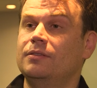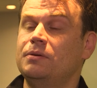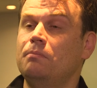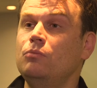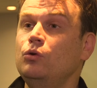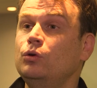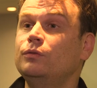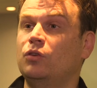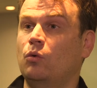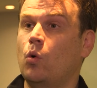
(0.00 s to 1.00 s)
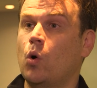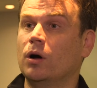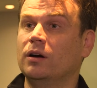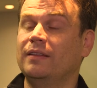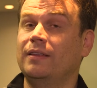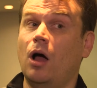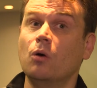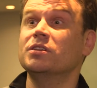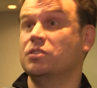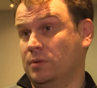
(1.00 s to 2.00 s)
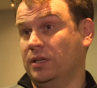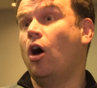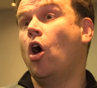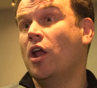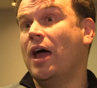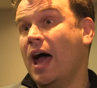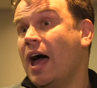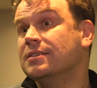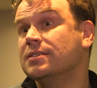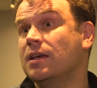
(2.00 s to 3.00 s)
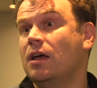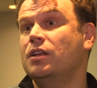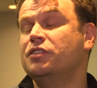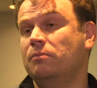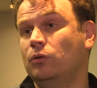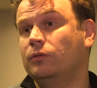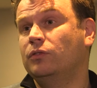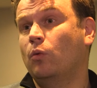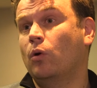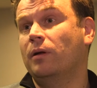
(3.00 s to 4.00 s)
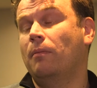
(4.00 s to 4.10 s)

move toward, and the onus is really on us, to move toward a